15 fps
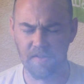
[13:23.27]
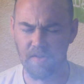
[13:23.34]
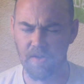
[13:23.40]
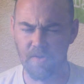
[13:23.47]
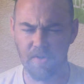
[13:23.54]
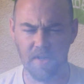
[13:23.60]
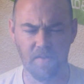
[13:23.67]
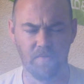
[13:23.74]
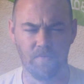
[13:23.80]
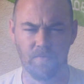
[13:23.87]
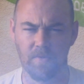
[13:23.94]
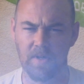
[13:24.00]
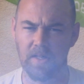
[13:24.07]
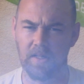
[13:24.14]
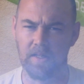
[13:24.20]
you can
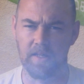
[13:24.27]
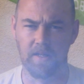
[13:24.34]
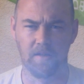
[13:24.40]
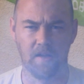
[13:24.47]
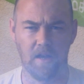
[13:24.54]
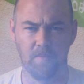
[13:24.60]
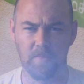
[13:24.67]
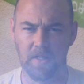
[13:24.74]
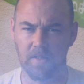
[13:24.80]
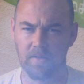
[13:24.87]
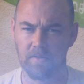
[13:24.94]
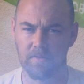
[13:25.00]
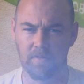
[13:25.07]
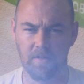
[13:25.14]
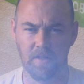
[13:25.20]
really, I
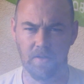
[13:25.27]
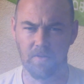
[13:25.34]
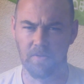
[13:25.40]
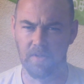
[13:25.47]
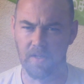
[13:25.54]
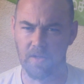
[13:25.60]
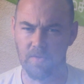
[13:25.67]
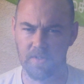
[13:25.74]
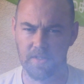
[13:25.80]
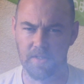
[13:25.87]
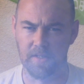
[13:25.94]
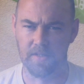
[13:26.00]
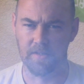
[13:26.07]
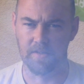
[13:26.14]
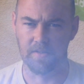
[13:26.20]
mean, you know,
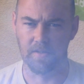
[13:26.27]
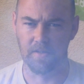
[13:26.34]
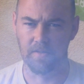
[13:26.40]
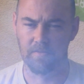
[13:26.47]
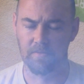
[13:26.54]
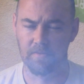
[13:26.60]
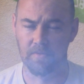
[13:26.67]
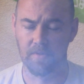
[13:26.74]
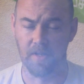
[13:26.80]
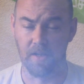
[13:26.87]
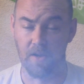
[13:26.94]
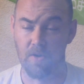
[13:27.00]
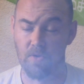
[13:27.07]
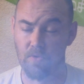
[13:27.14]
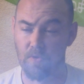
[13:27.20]
linguistics is an
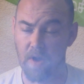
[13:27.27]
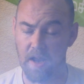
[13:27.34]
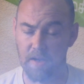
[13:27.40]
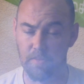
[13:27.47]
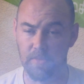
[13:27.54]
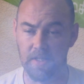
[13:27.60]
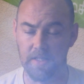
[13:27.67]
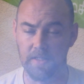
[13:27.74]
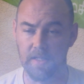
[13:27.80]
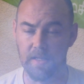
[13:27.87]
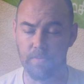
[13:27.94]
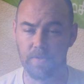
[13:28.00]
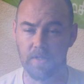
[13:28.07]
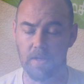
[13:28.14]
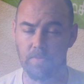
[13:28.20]
incredibly
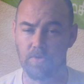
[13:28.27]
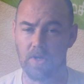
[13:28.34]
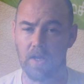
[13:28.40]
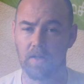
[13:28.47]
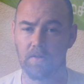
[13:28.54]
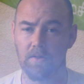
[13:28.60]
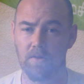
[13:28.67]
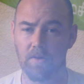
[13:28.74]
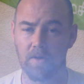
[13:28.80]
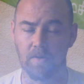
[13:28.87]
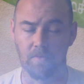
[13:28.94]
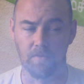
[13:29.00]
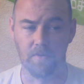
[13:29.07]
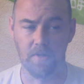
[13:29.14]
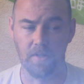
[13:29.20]
deep subject. You can
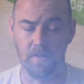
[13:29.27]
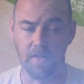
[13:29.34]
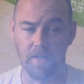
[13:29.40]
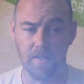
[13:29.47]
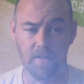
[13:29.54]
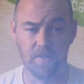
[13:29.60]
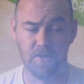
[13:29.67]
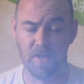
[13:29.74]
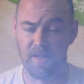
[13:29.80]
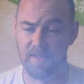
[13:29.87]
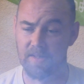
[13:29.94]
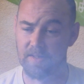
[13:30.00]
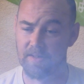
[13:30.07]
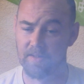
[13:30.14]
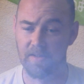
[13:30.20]
really
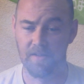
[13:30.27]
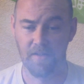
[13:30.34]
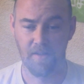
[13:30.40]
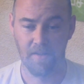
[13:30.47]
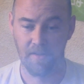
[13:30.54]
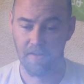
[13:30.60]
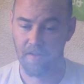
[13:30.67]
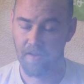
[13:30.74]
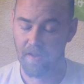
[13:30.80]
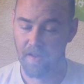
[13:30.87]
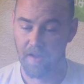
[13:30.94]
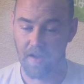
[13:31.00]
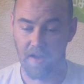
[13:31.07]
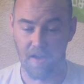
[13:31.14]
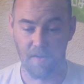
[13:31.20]
just,
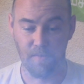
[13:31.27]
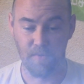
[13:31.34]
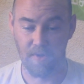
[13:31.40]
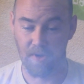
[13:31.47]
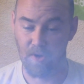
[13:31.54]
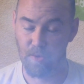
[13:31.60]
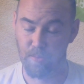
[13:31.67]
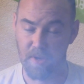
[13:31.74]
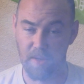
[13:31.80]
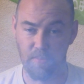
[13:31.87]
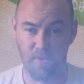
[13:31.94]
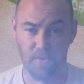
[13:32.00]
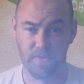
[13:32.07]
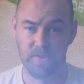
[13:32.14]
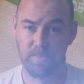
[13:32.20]
you know,
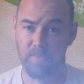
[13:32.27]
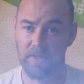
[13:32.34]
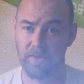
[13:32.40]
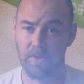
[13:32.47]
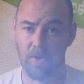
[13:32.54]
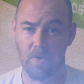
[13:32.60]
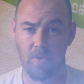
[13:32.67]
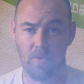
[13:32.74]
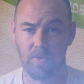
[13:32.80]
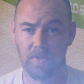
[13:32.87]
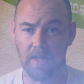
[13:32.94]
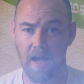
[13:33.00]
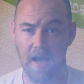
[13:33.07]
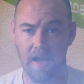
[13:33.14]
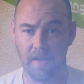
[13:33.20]
people spend their whole
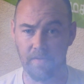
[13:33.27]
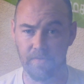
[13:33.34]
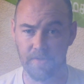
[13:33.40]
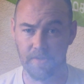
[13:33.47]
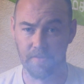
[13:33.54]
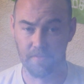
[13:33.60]
lives